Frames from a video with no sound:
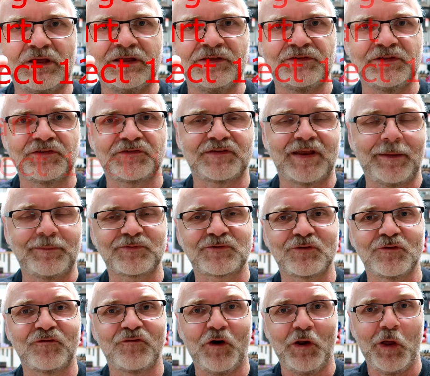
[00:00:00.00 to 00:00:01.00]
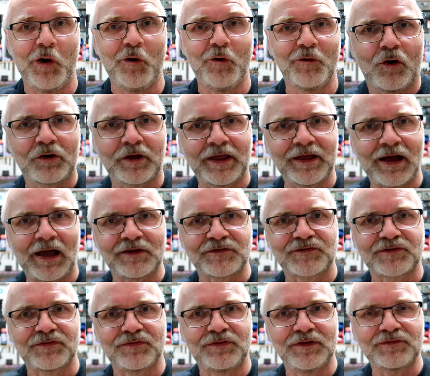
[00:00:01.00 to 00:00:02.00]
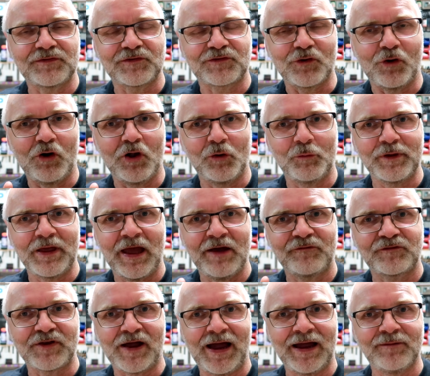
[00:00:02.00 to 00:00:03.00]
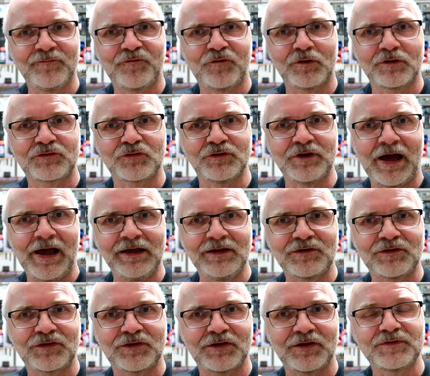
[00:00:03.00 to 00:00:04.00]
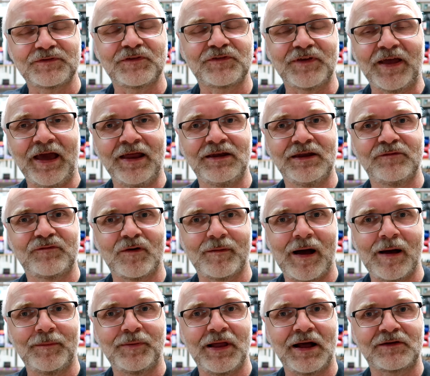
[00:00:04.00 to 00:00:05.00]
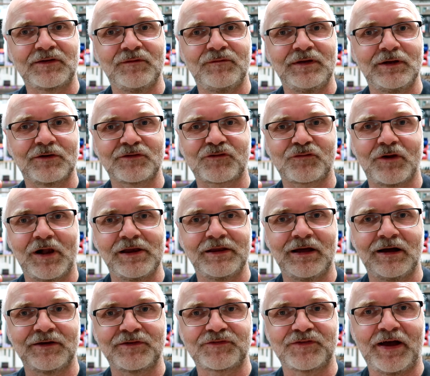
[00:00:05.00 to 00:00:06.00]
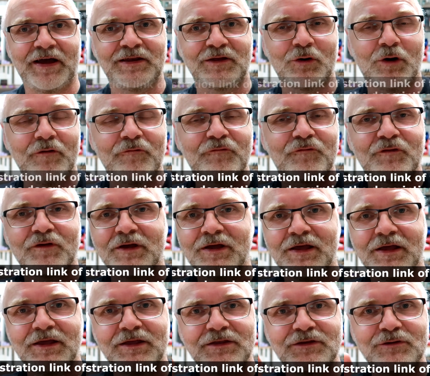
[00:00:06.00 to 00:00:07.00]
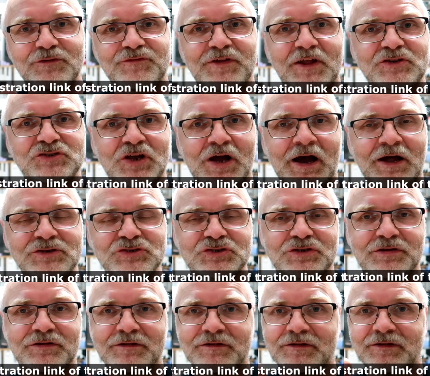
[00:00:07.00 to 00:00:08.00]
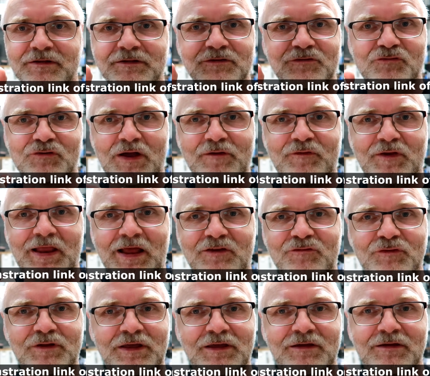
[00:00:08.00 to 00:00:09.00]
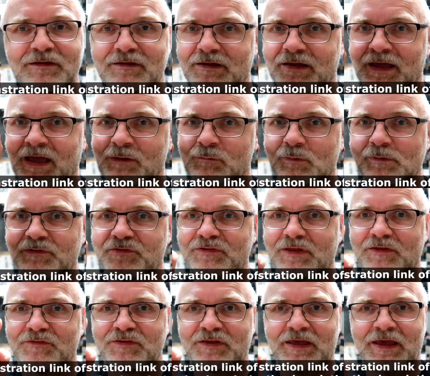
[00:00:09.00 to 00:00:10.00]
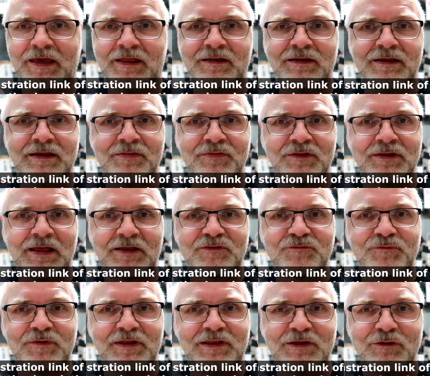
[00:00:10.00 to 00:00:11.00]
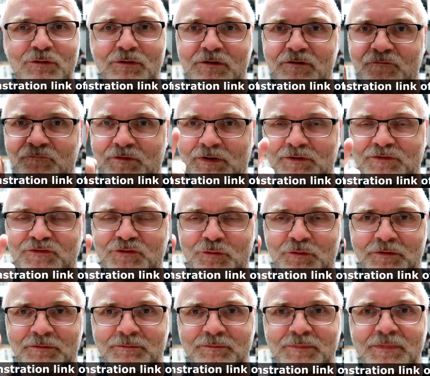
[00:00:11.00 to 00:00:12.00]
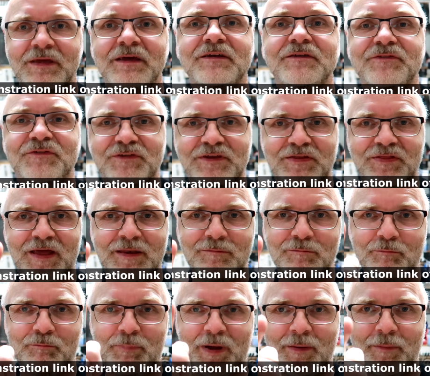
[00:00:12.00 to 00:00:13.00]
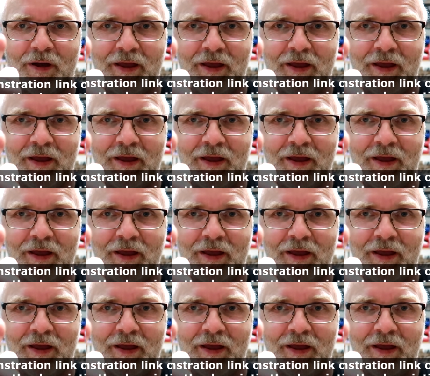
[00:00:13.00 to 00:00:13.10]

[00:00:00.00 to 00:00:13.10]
easy steps to follow. Okay guys, this is all we have time for tonight. This is Andy from Unplugged TV Australia signing off. You stay charged, drive electric, and we'll see us again in the next video very soon. See you then, bye